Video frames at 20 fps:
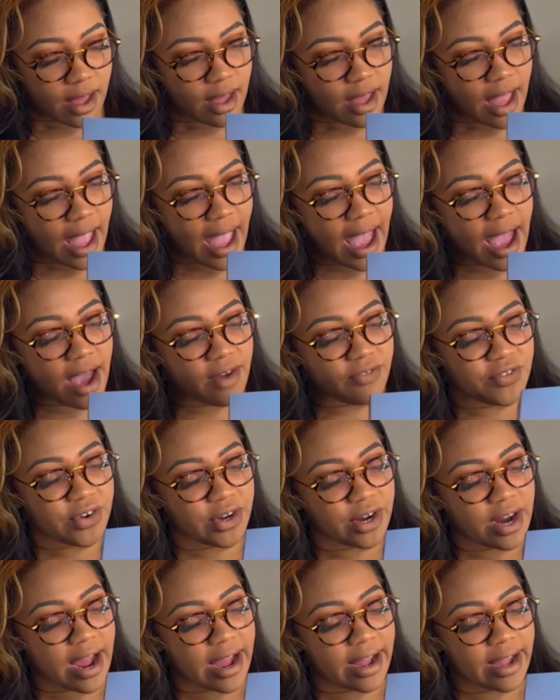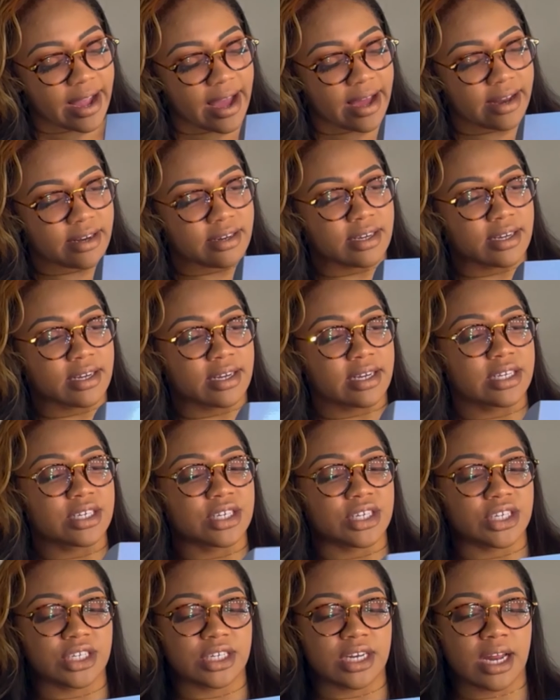After I got done
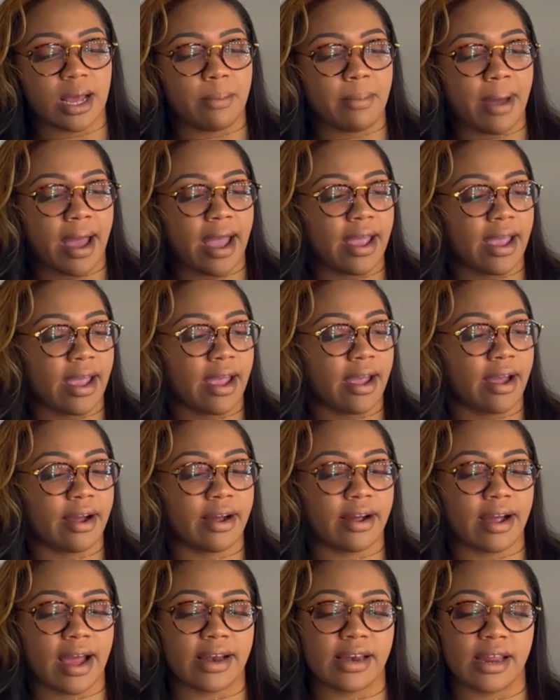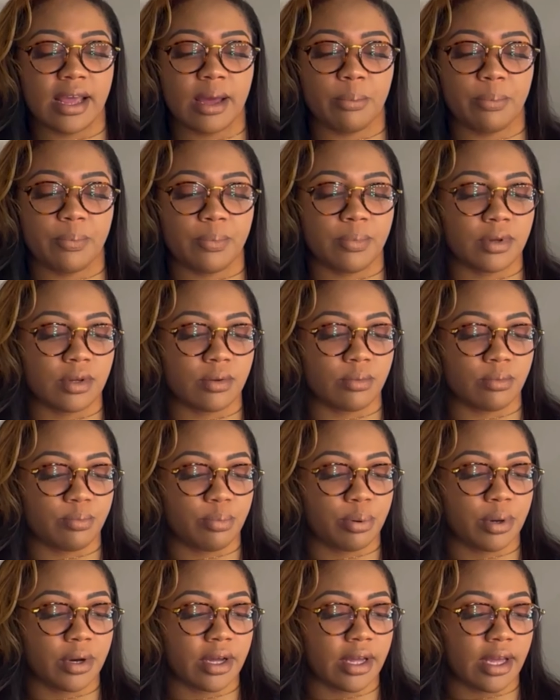conditioning my hair, I did
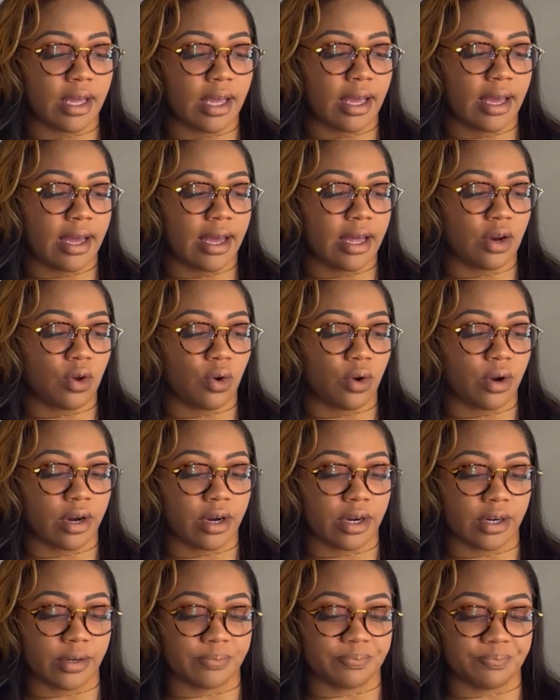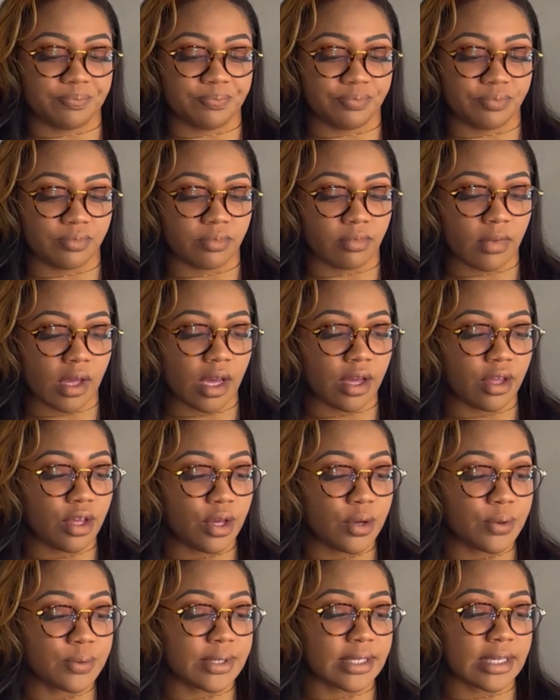put in or
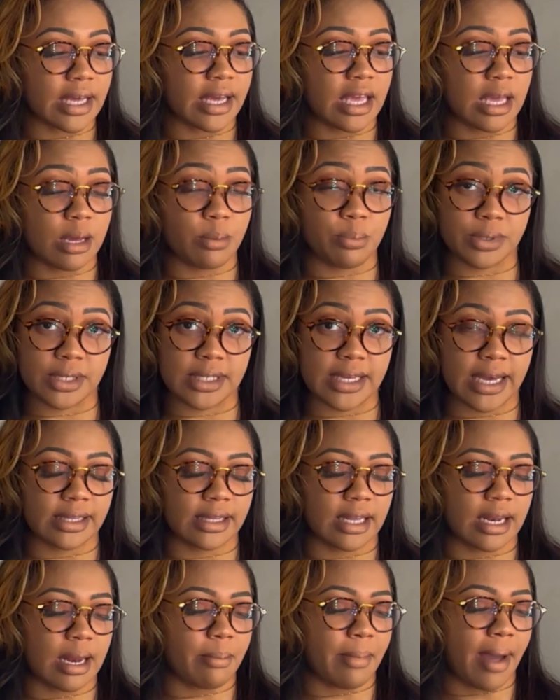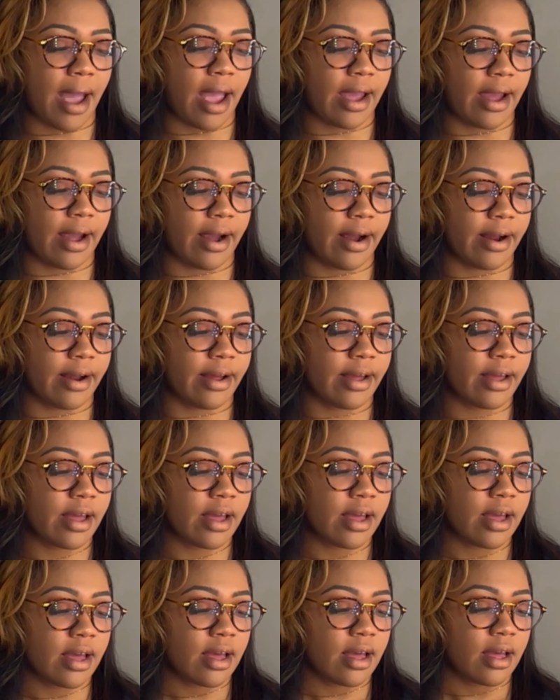use a heat protectant in my hair.
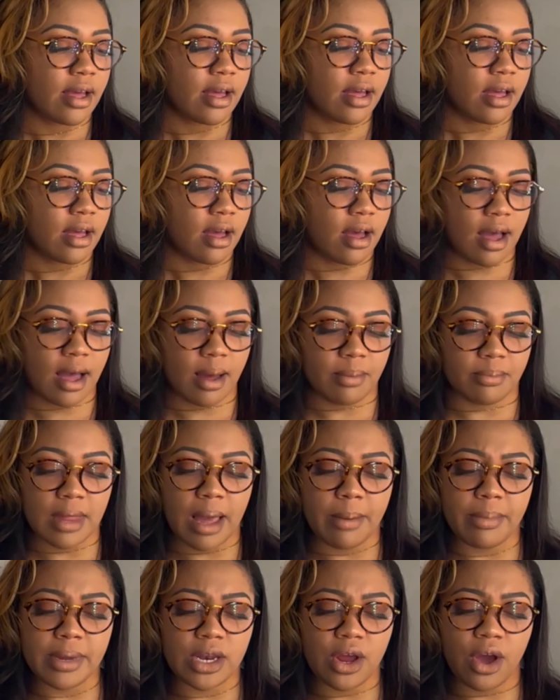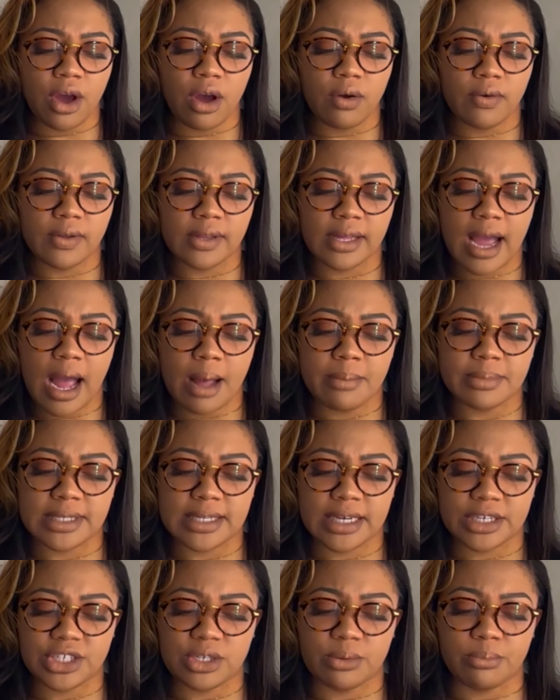Let me know in the comment
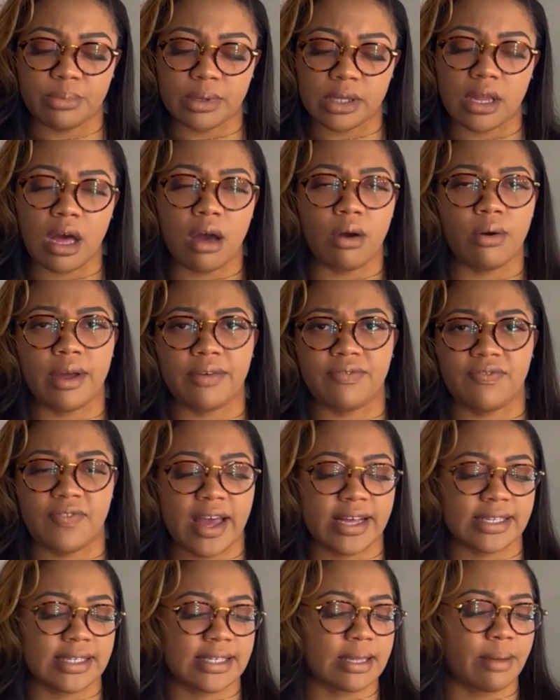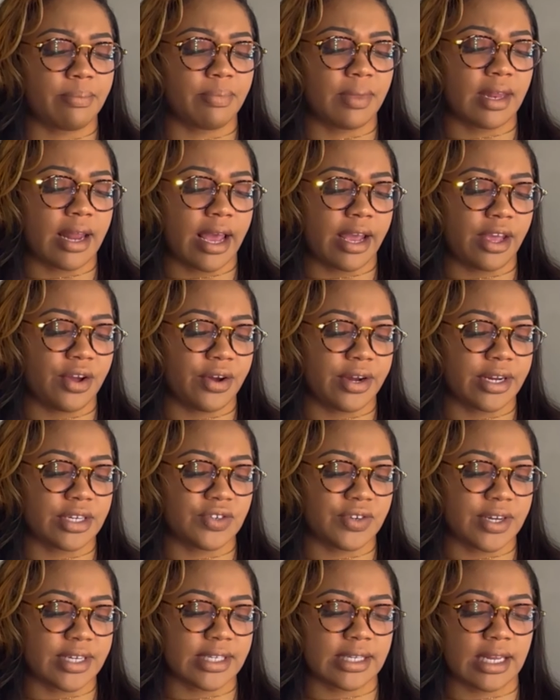section below if that's something that you're
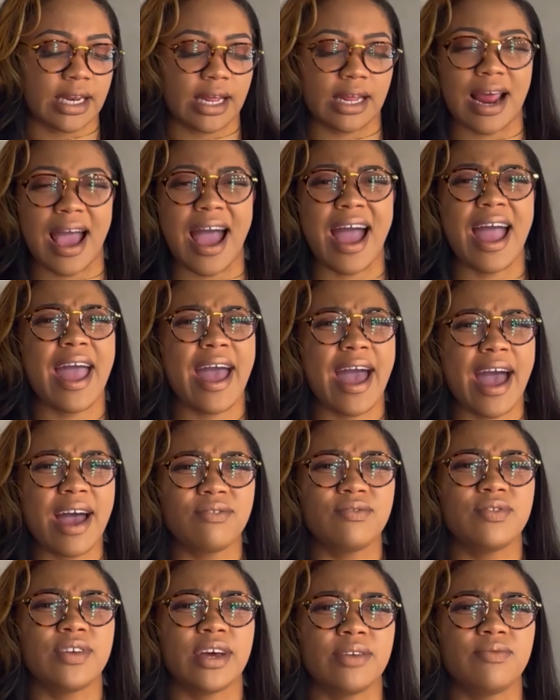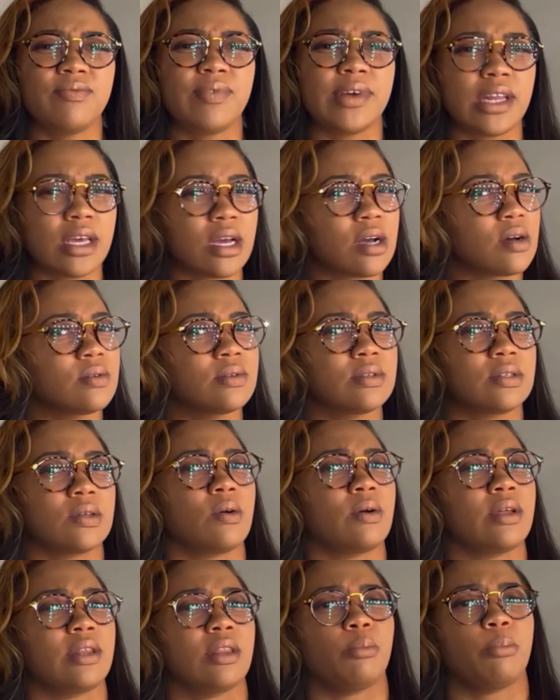interested in. I have done videos
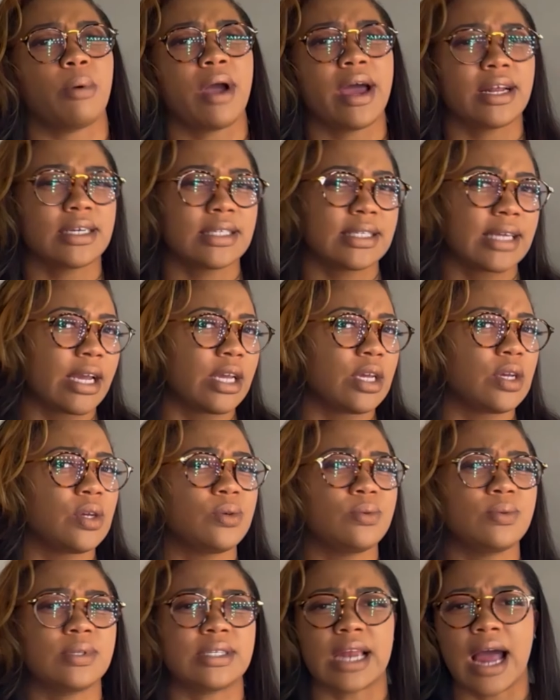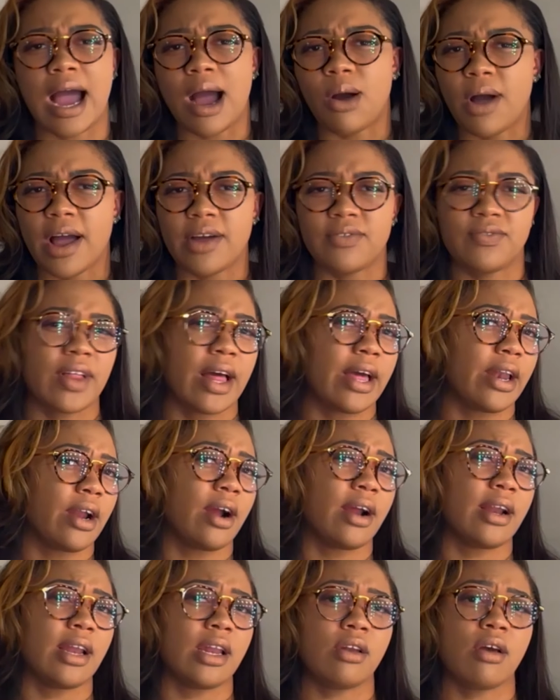on the products I use and how I flat
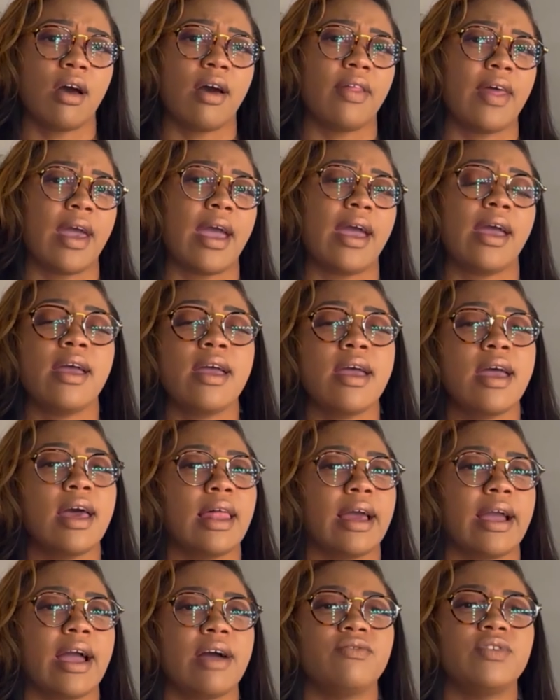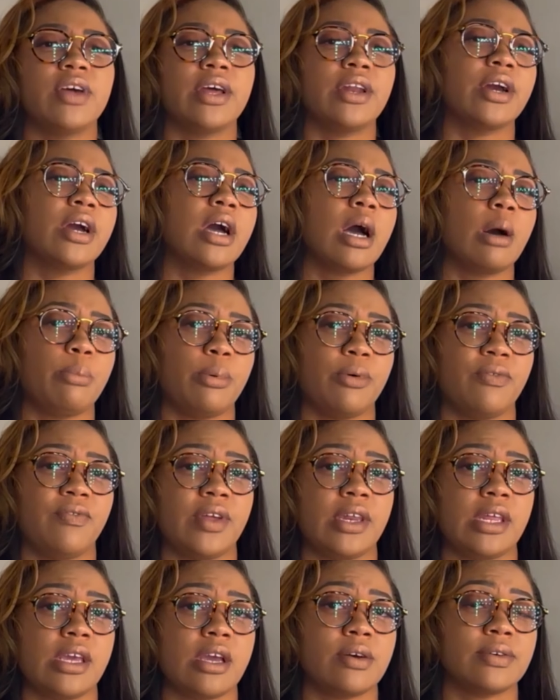iron and all that. Like, I've done a couple
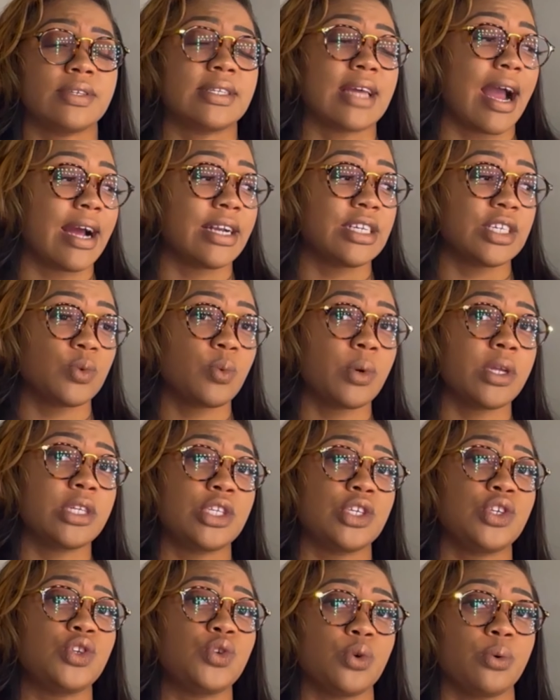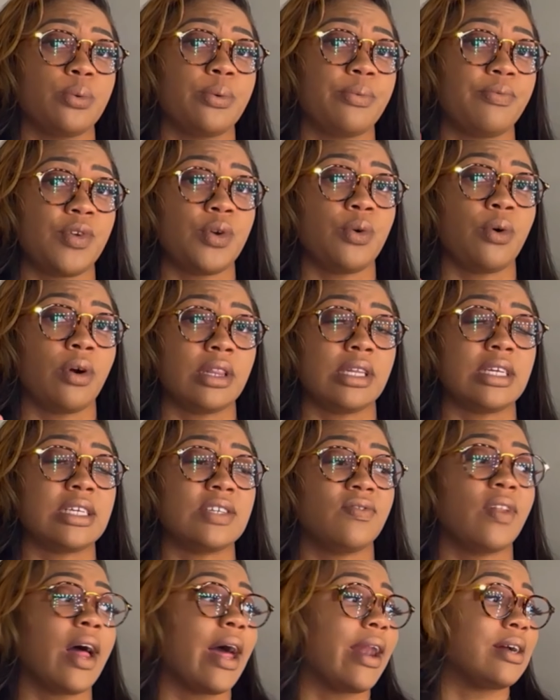videos. I just wanted to do a review on these
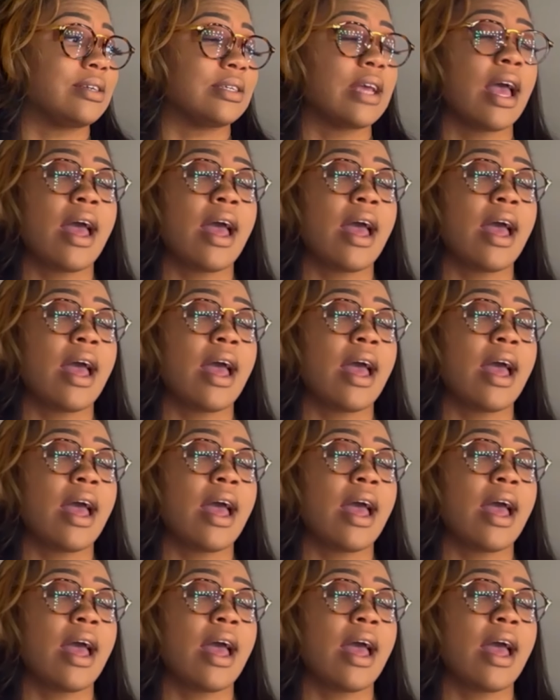flat irons.